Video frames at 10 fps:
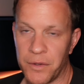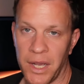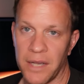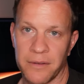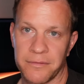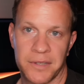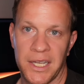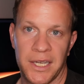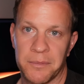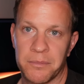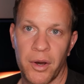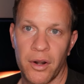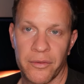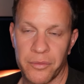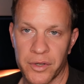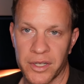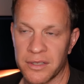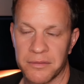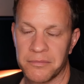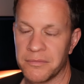you have a bottle of
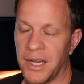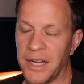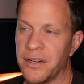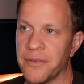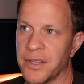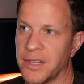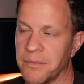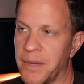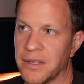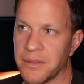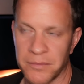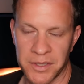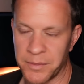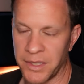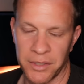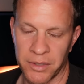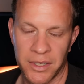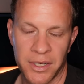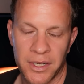water I don't even think they make them this big anyway.